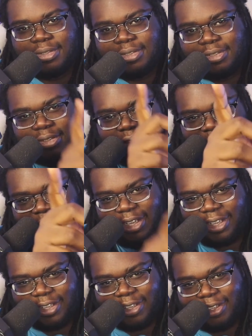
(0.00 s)
You dig?
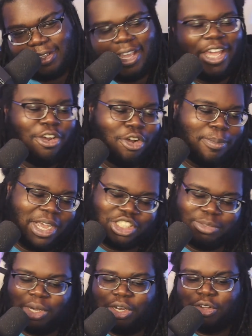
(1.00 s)
Anywho, man, it's your
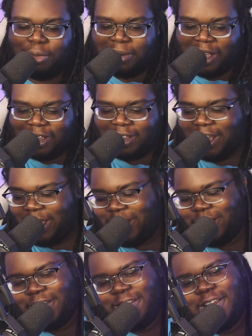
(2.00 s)
boy LucaBlack. Alright?
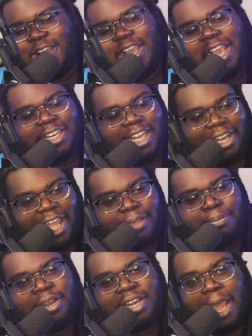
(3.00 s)
Hit that like
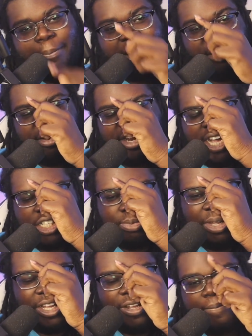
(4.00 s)
button. I'll be here next week.
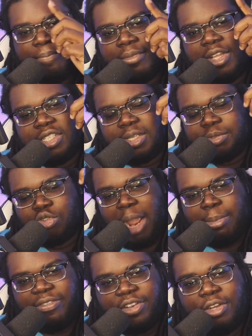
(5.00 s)
Subscribe if
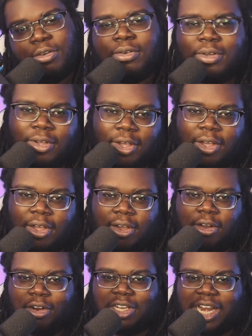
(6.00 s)
you're new.
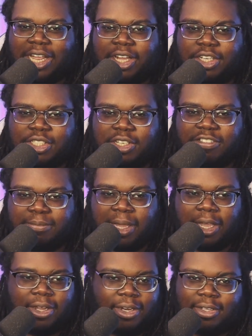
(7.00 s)
All of that good stuff, man.
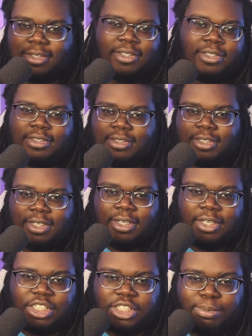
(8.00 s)

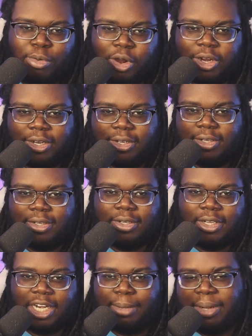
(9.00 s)
It's your boy.
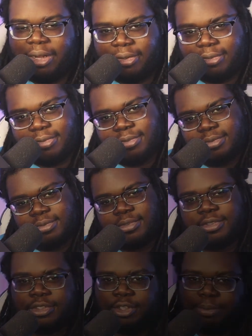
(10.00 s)
And I'm out.
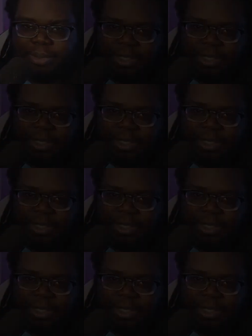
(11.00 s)
Yo, peace.